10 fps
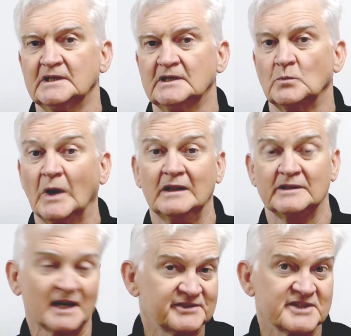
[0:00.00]
Well,
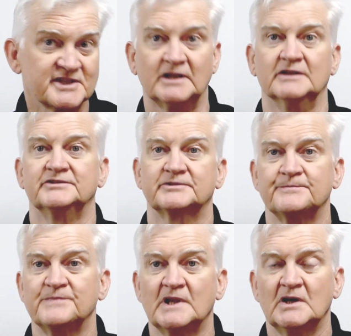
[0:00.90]
yes it does,
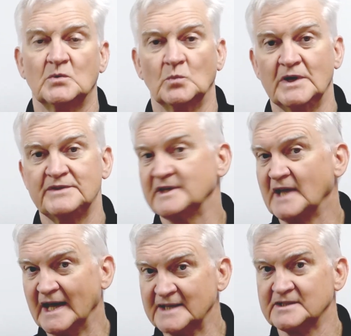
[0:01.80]
with the
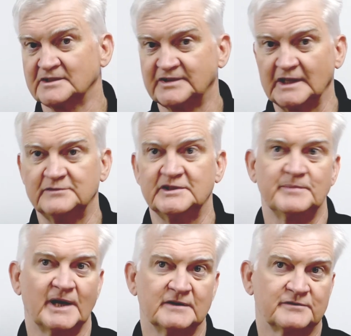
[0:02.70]
added safety
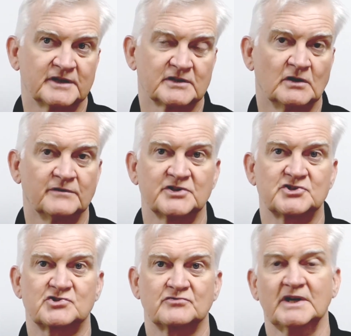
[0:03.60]
benefit of a
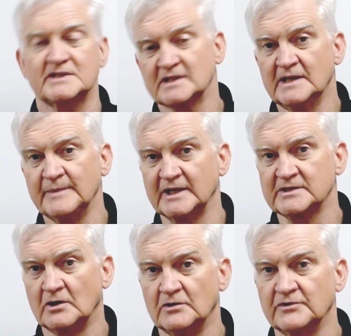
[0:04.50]
strict limit
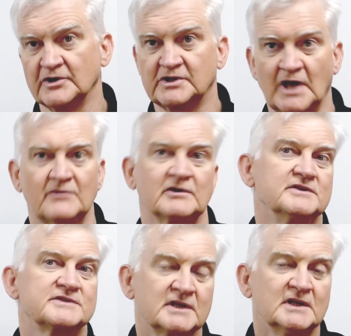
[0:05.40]
on the
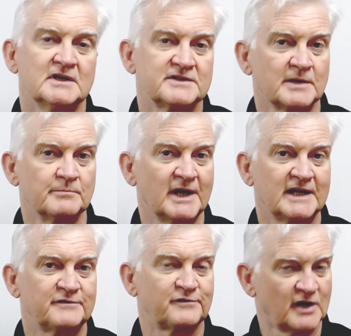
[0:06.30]
current that may
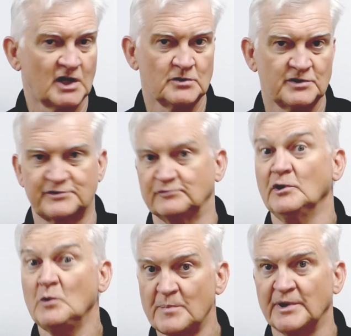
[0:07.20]
flow
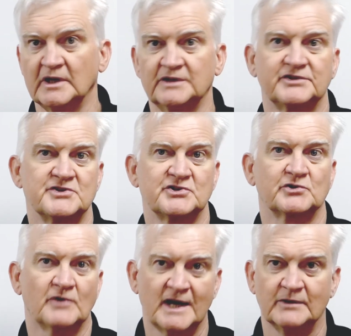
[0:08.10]
through a person to
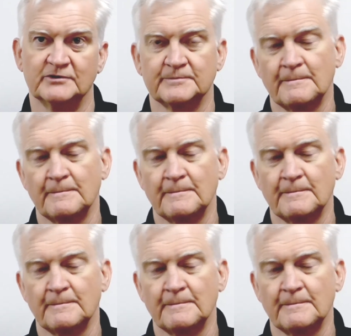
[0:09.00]
ground.